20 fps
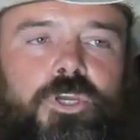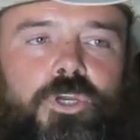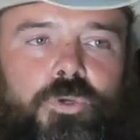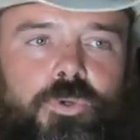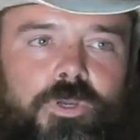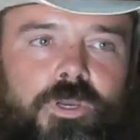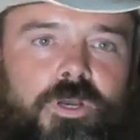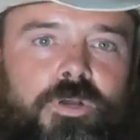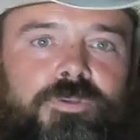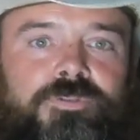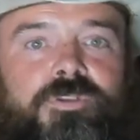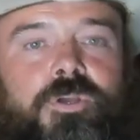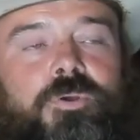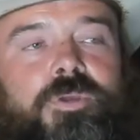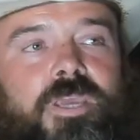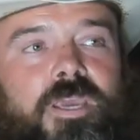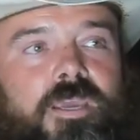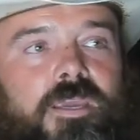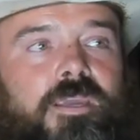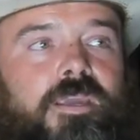who goes,
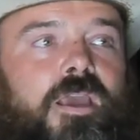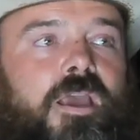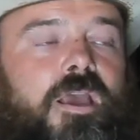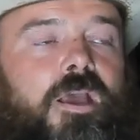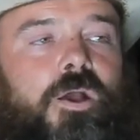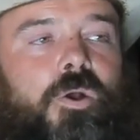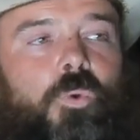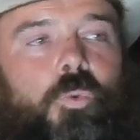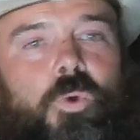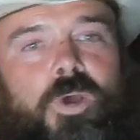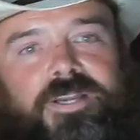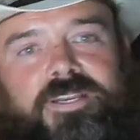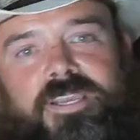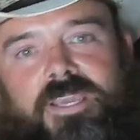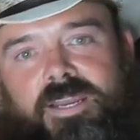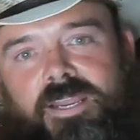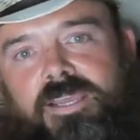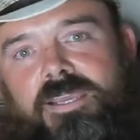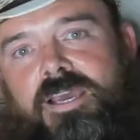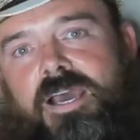okay, what
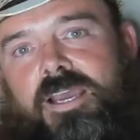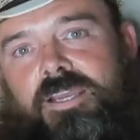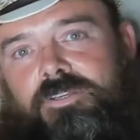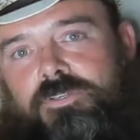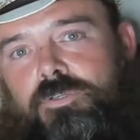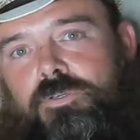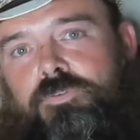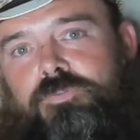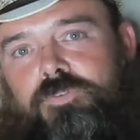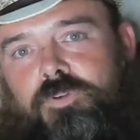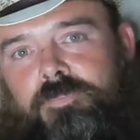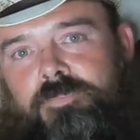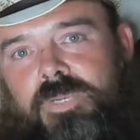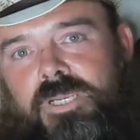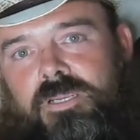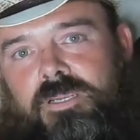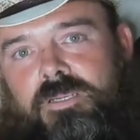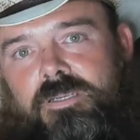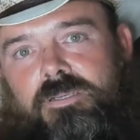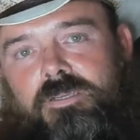can AI do for
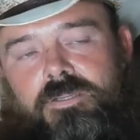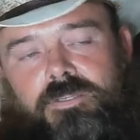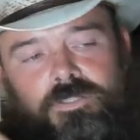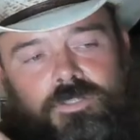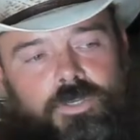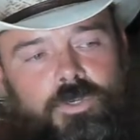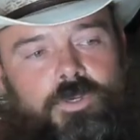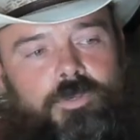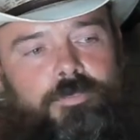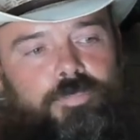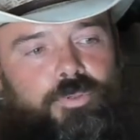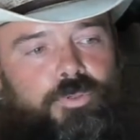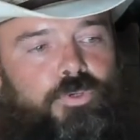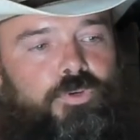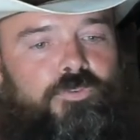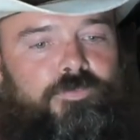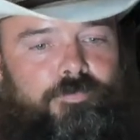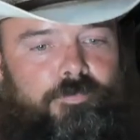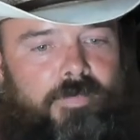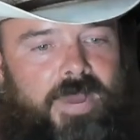me to
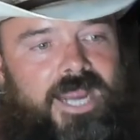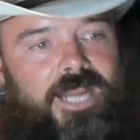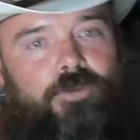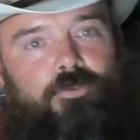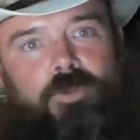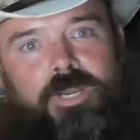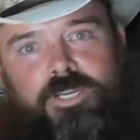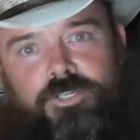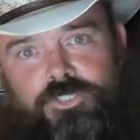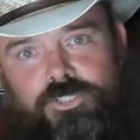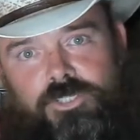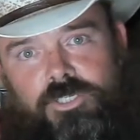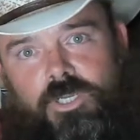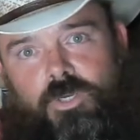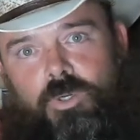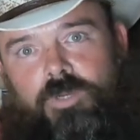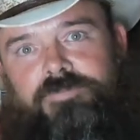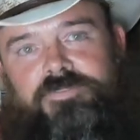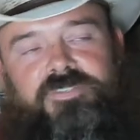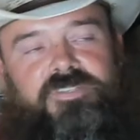improve my
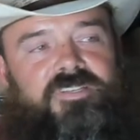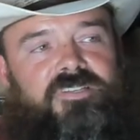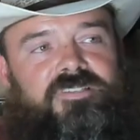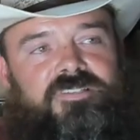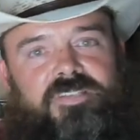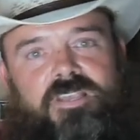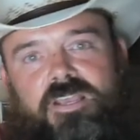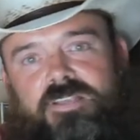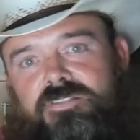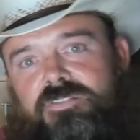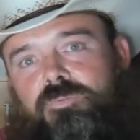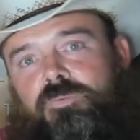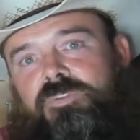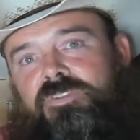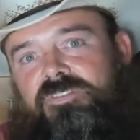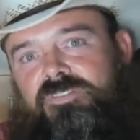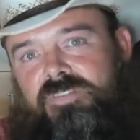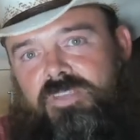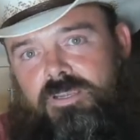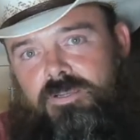ratio of success
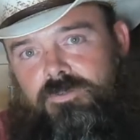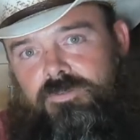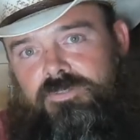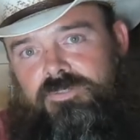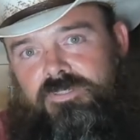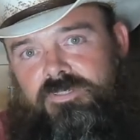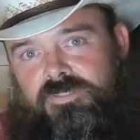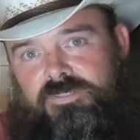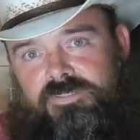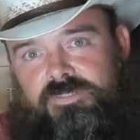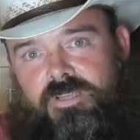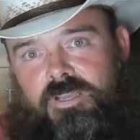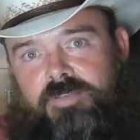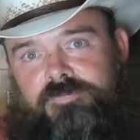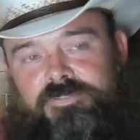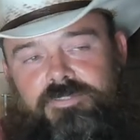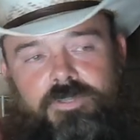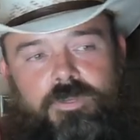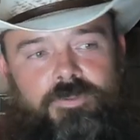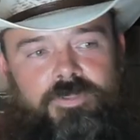with sales and
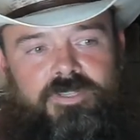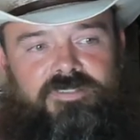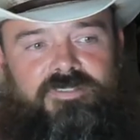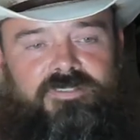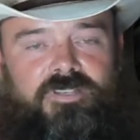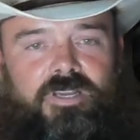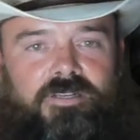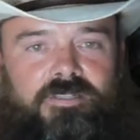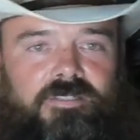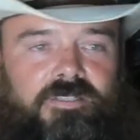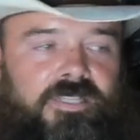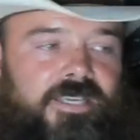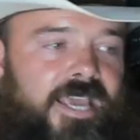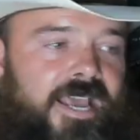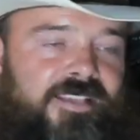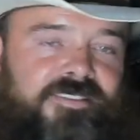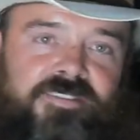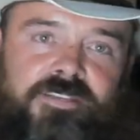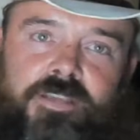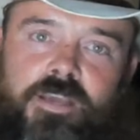stuff so that suddenly,
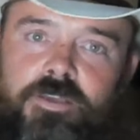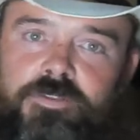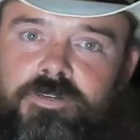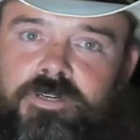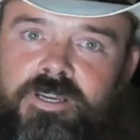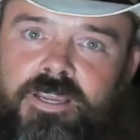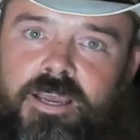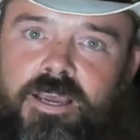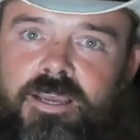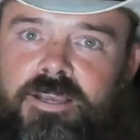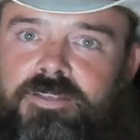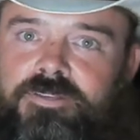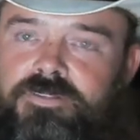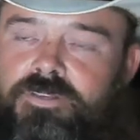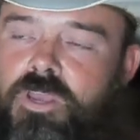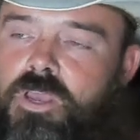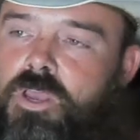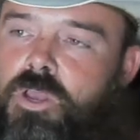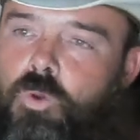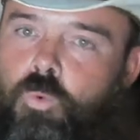as the other
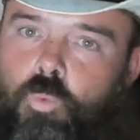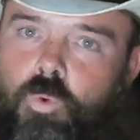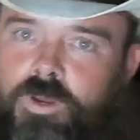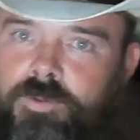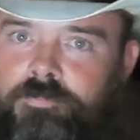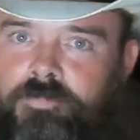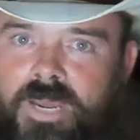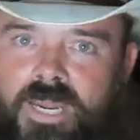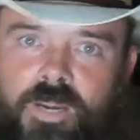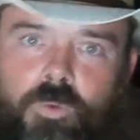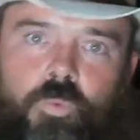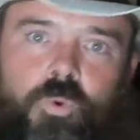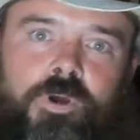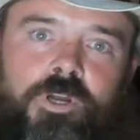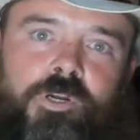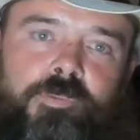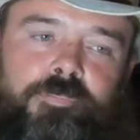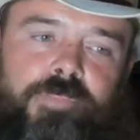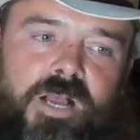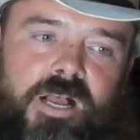guys one by
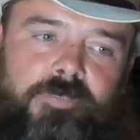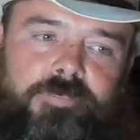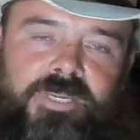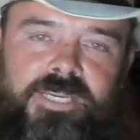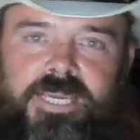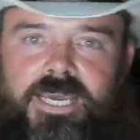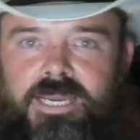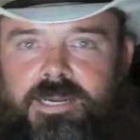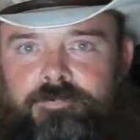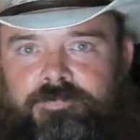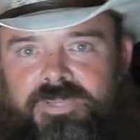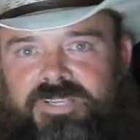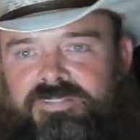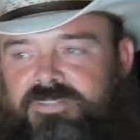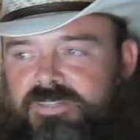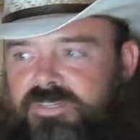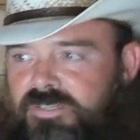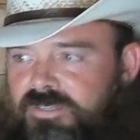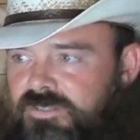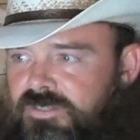one are popping out of
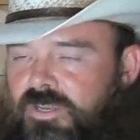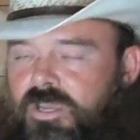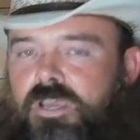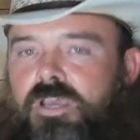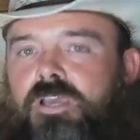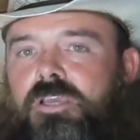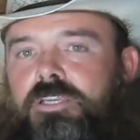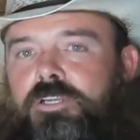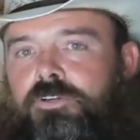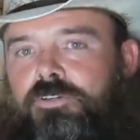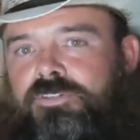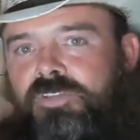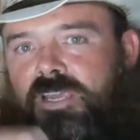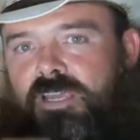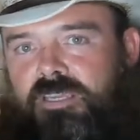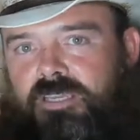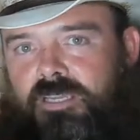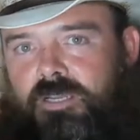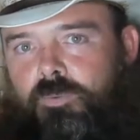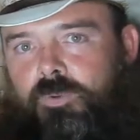business. You're
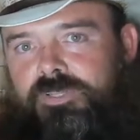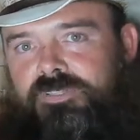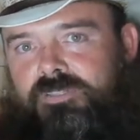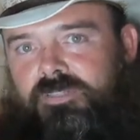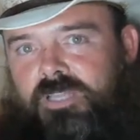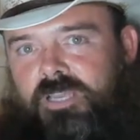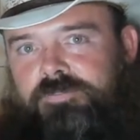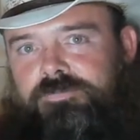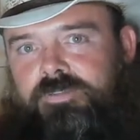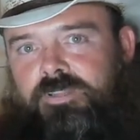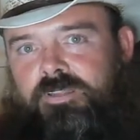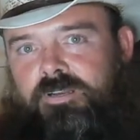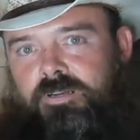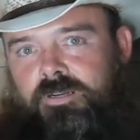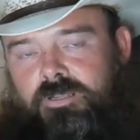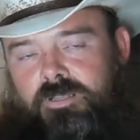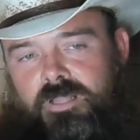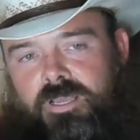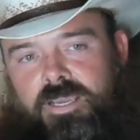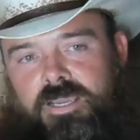taking what's left of their
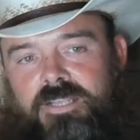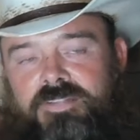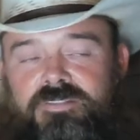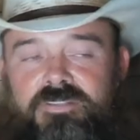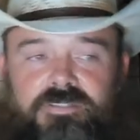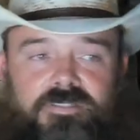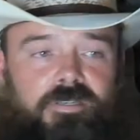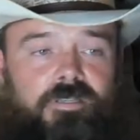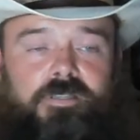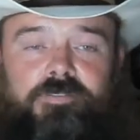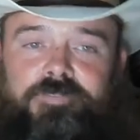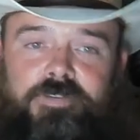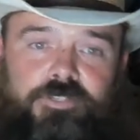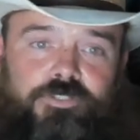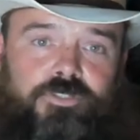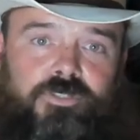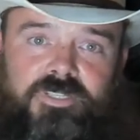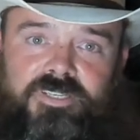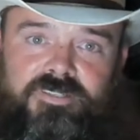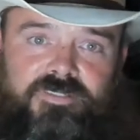clients until
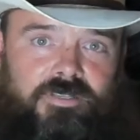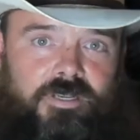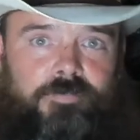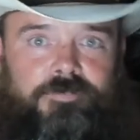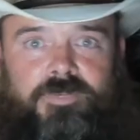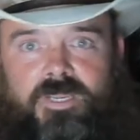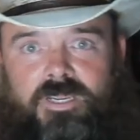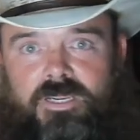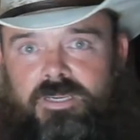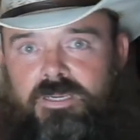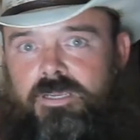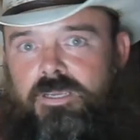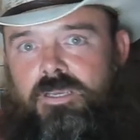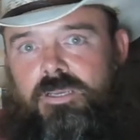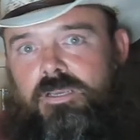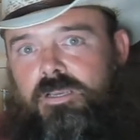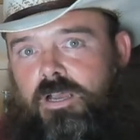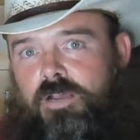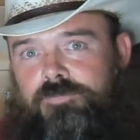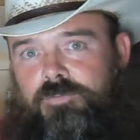eventually someday,
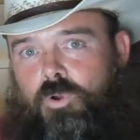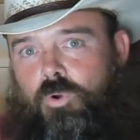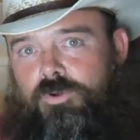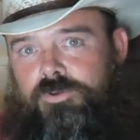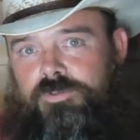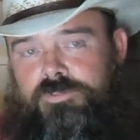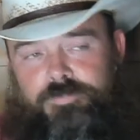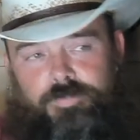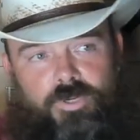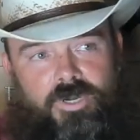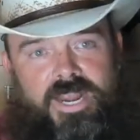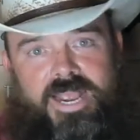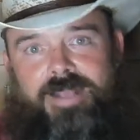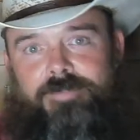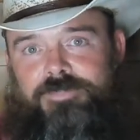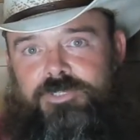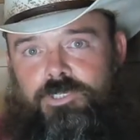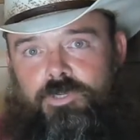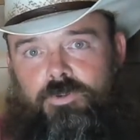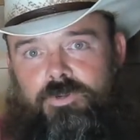of course,
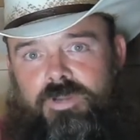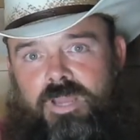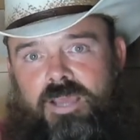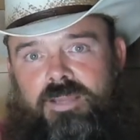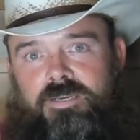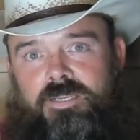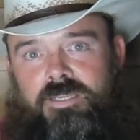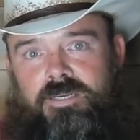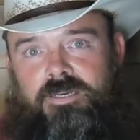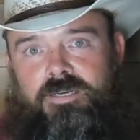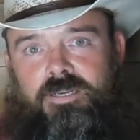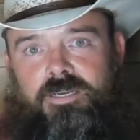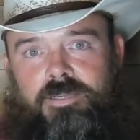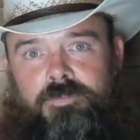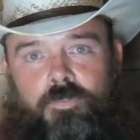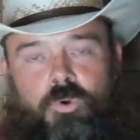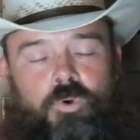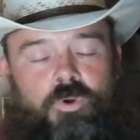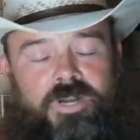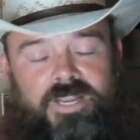perhaps you're not needed
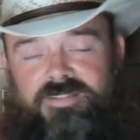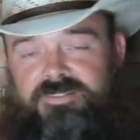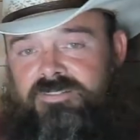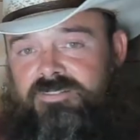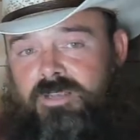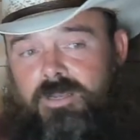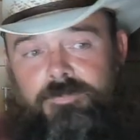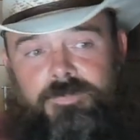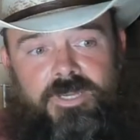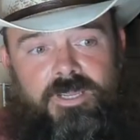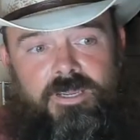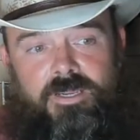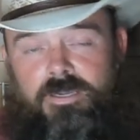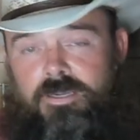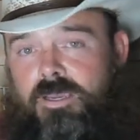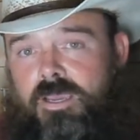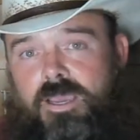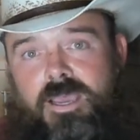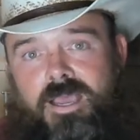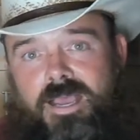anymore. And
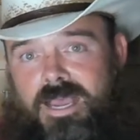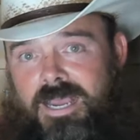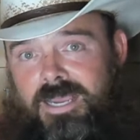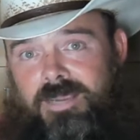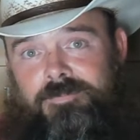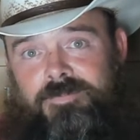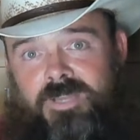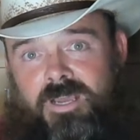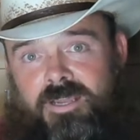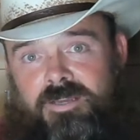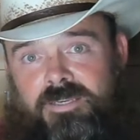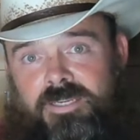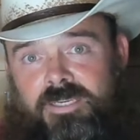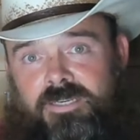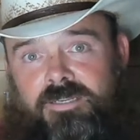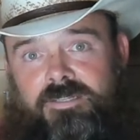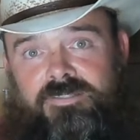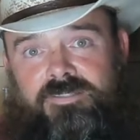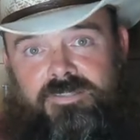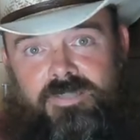someday I'm not
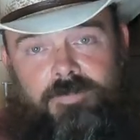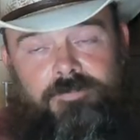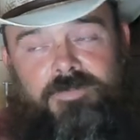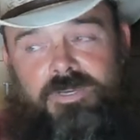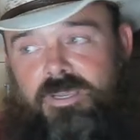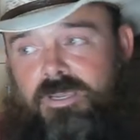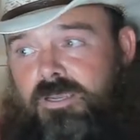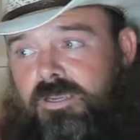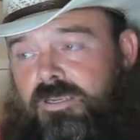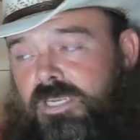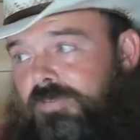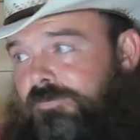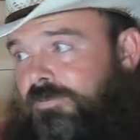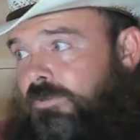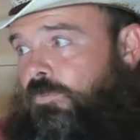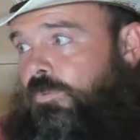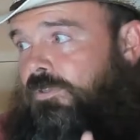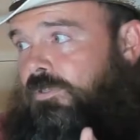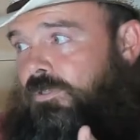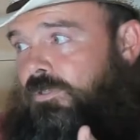needed. Someday,
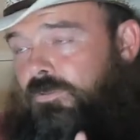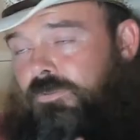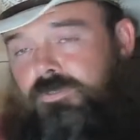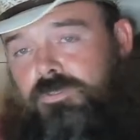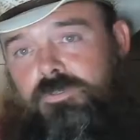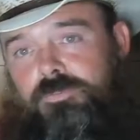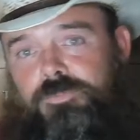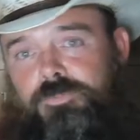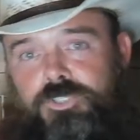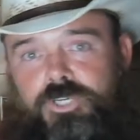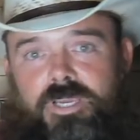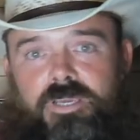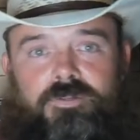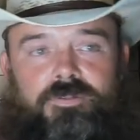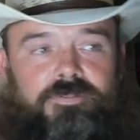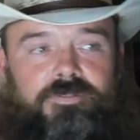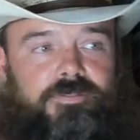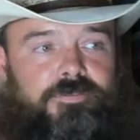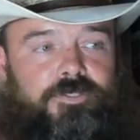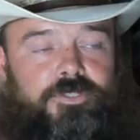even with YouTube
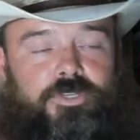channels,